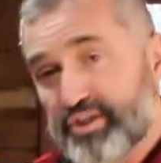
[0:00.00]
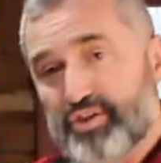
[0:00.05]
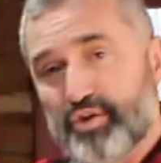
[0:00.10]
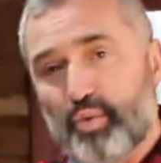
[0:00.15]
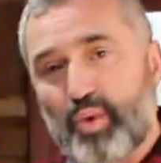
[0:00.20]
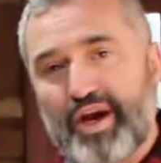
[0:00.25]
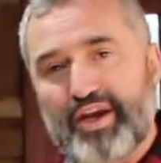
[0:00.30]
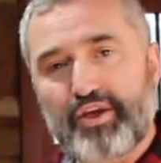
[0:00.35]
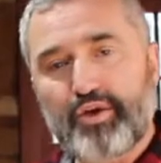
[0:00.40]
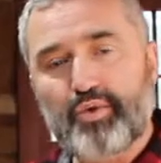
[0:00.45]
So
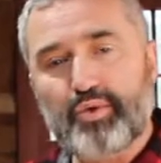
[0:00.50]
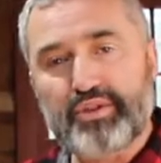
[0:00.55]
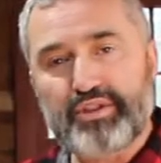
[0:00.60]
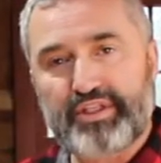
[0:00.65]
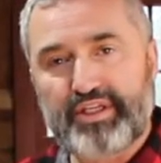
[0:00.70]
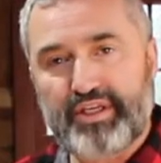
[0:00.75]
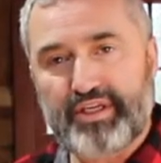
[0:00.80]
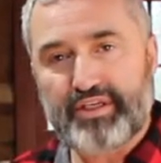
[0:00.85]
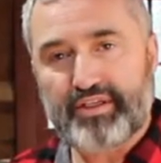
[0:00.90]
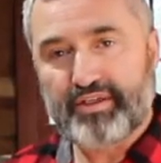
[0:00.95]
what you will
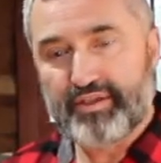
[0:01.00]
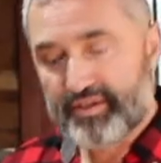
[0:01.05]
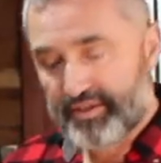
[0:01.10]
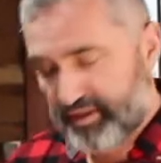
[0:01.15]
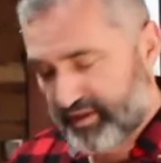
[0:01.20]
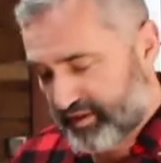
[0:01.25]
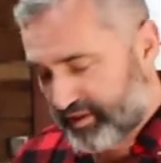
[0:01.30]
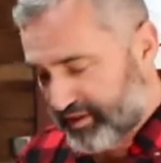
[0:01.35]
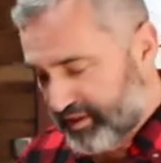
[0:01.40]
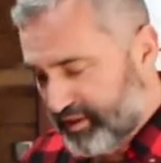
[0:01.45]
need.
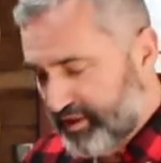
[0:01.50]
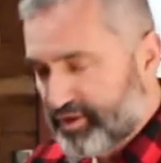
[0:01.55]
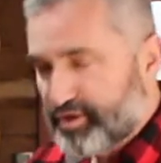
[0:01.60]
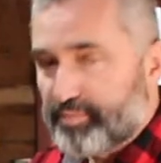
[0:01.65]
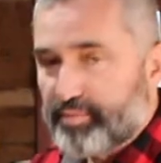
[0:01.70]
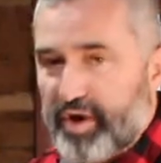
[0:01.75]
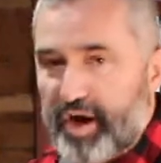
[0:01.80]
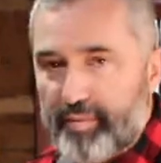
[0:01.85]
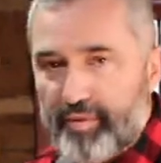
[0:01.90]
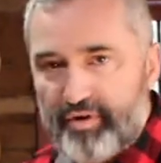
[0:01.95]
You need
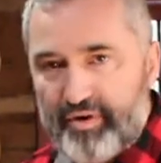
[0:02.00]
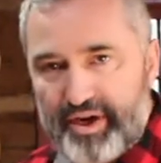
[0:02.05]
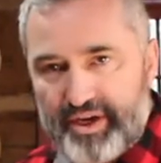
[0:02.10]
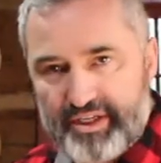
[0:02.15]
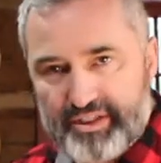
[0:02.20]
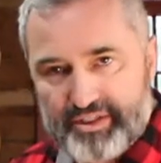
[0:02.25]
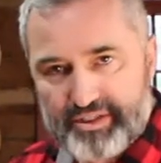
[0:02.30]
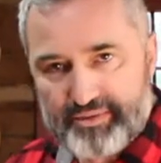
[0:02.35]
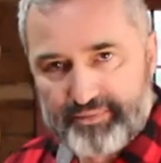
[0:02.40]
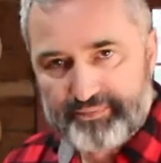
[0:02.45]
your
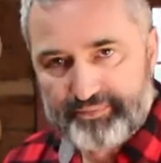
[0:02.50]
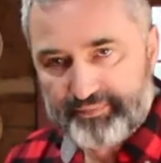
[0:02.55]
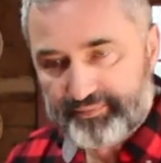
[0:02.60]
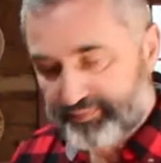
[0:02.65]
pomegranates.